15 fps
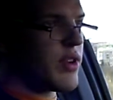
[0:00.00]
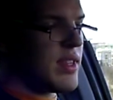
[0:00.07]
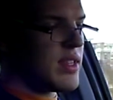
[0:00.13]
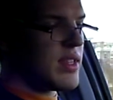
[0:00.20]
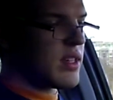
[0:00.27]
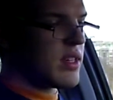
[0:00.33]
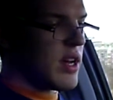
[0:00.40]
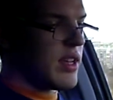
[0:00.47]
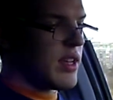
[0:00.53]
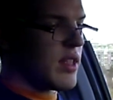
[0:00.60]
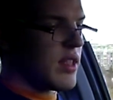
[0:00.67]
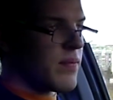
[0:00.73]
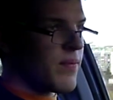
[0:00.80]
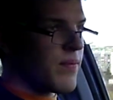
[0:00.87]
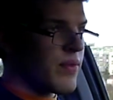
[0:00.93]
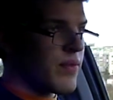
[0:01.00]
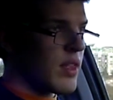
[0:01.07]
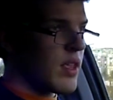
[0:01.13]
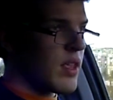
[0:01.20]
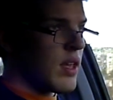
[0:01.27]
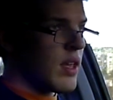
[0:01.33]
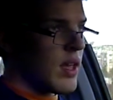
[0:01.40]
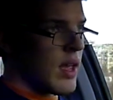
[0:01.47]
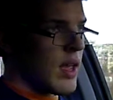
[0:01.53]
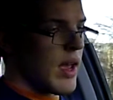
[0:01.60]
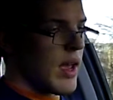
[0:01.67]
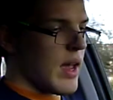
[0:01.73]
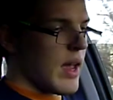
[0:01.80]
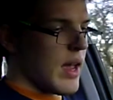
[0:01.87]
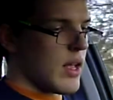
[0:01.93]
design,
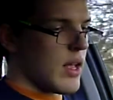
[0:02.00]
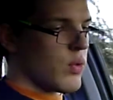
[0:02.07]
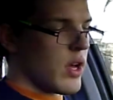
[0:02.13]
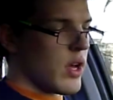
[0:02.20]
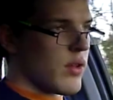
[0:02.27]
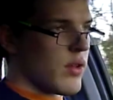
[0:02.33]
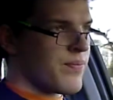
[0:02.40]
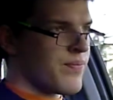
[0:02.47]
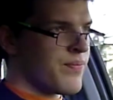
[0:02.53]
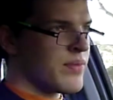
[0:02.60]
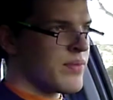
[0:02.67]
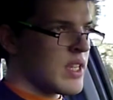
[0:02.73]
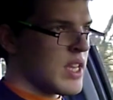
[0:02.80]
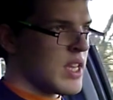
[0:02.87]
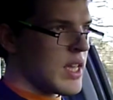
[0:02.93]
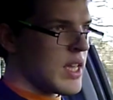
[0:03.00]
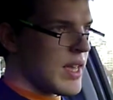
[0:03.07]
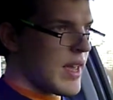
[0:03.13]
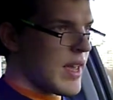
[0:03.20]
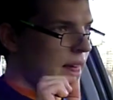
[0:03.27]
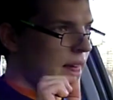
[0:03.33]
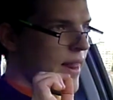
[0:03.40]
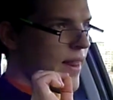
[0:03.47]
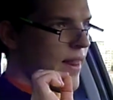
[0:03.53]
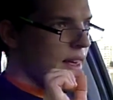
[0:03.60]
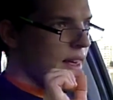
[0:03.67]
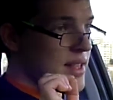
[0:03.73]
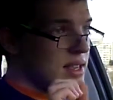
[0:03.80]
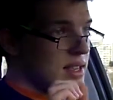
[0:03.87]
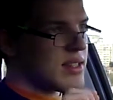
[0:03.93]
and well,
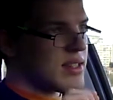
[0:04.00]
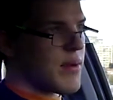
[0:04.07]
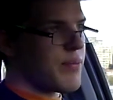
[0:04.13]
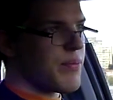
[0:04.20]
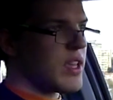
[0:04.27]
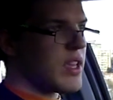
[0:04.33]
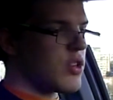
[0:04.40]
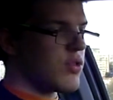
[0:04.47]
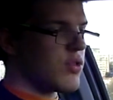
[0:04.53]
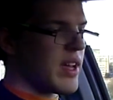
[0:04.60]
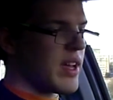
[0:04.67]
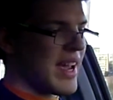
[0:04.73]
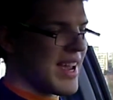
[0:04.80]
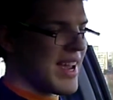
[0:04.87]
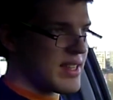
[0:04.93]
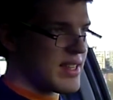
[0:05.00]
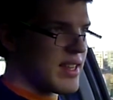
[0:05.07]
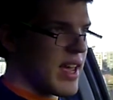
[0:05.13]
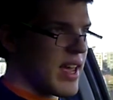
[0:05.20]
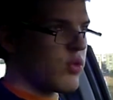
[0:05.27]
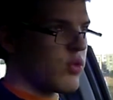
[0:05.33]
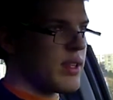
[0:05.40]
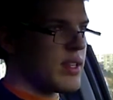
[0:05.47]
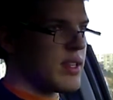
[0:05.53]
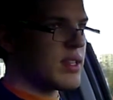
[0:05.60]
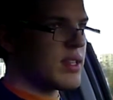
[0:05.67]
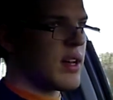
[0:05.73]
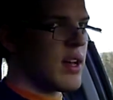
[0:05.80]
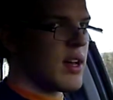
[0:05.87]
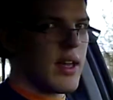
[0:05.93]
that is something Hyundai has nailed with this
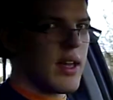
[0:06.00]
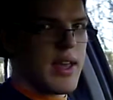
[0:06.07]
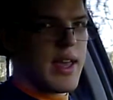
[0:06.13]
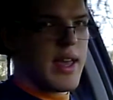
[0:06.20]
car.